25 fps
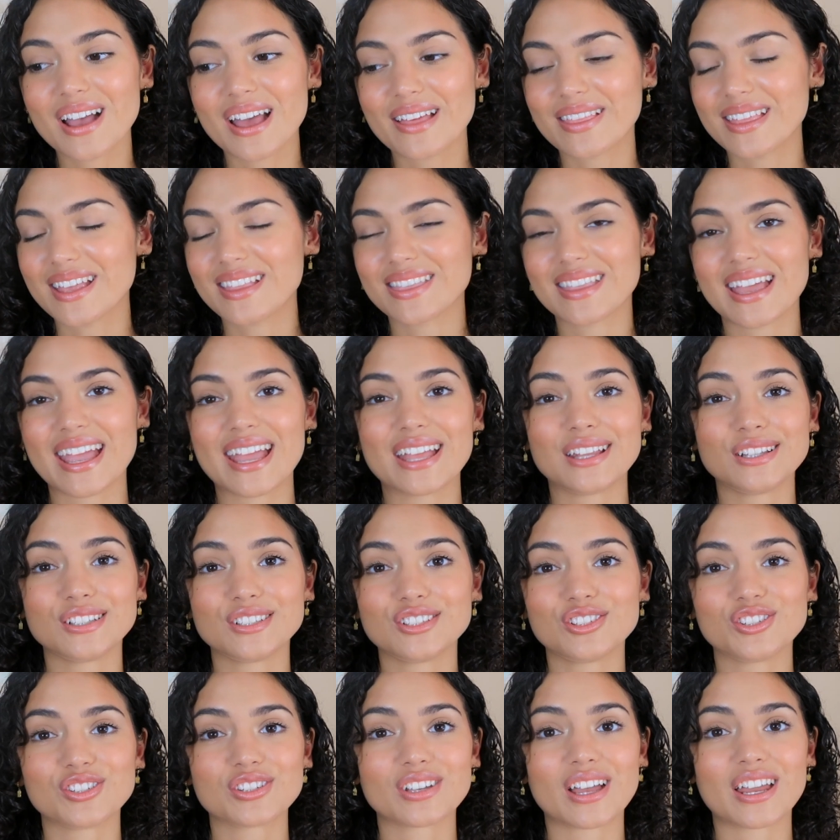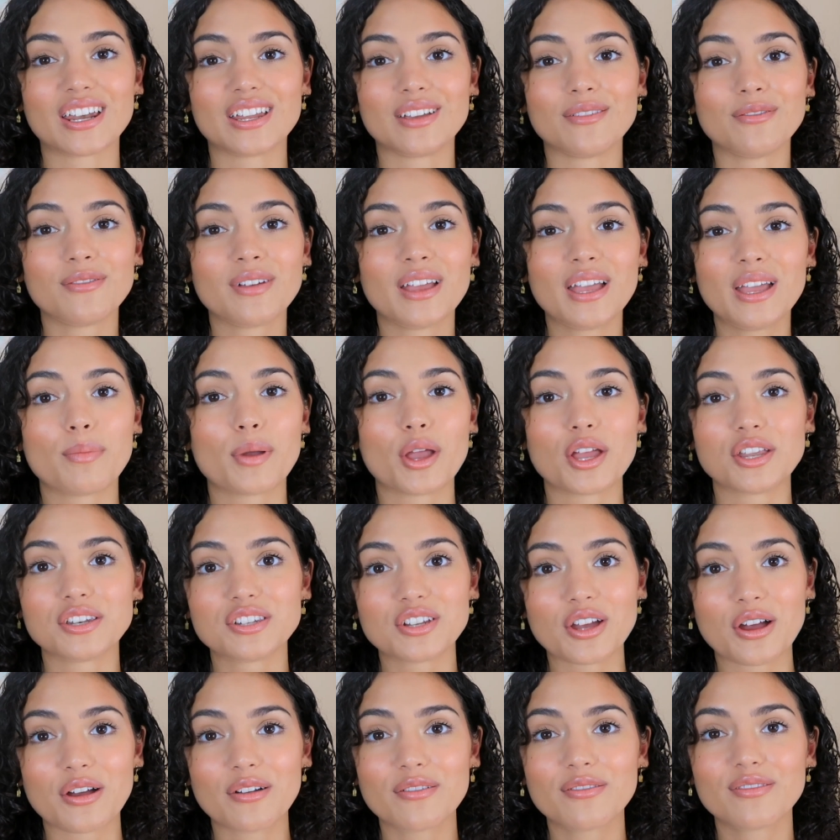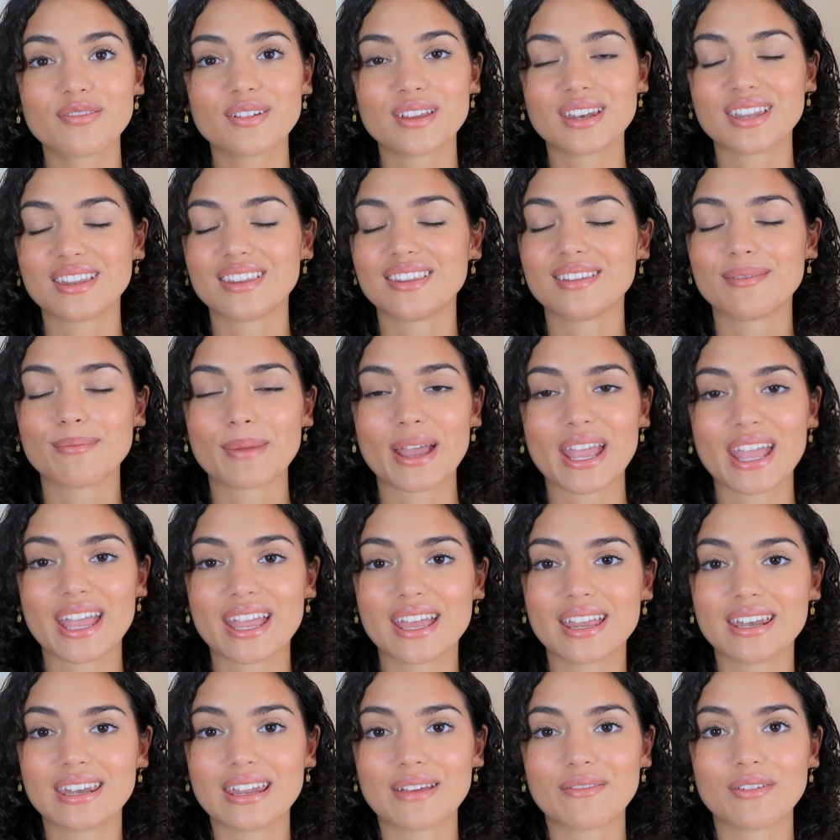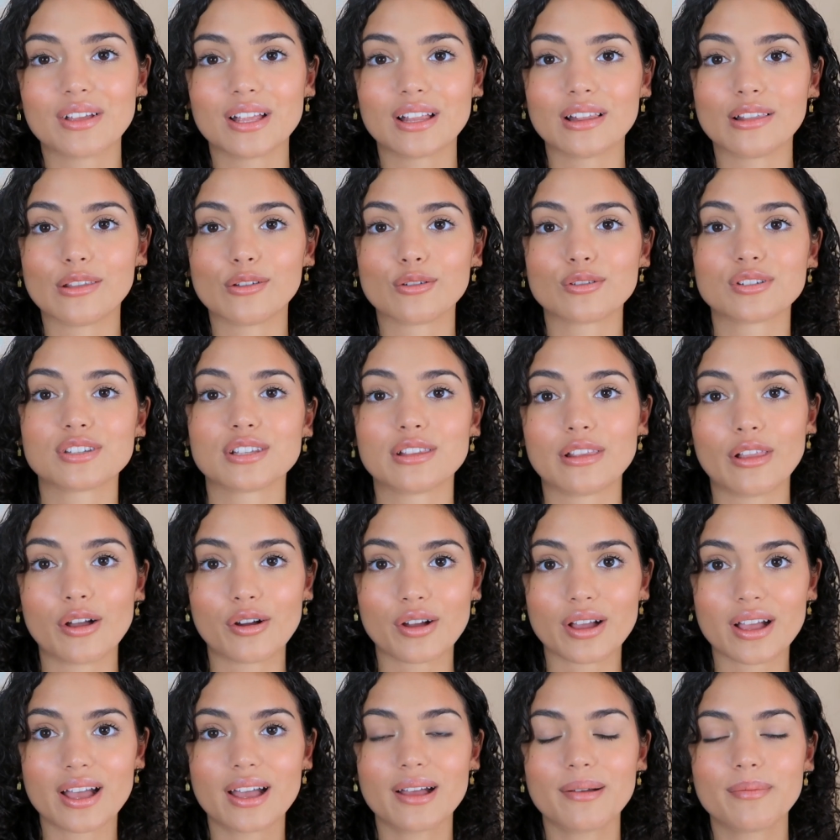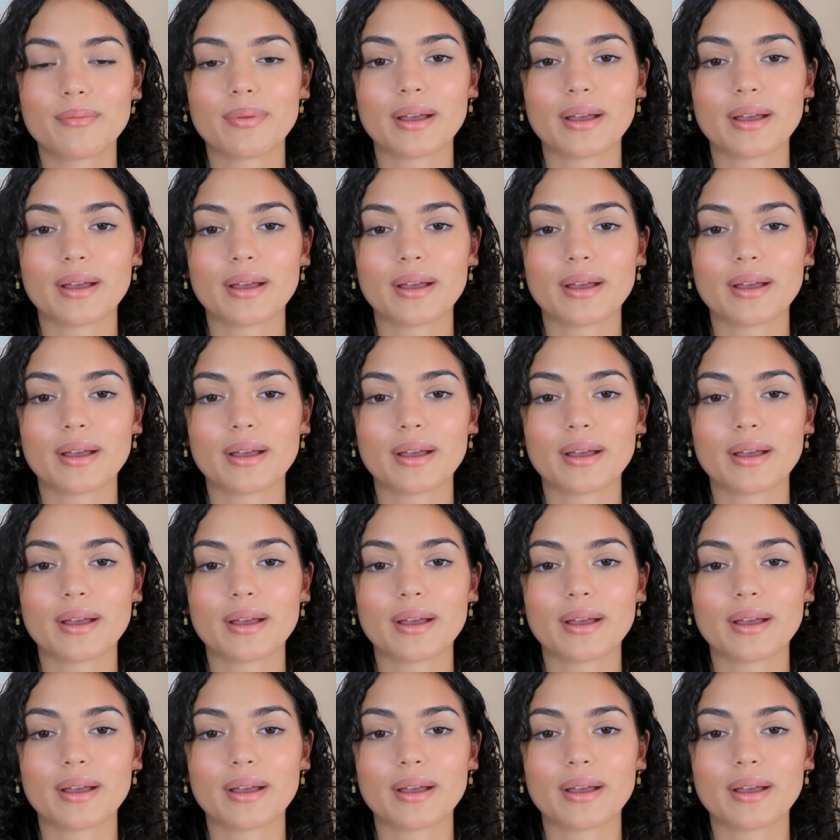I think the ends just kind of burnt off and my hair never looked longer.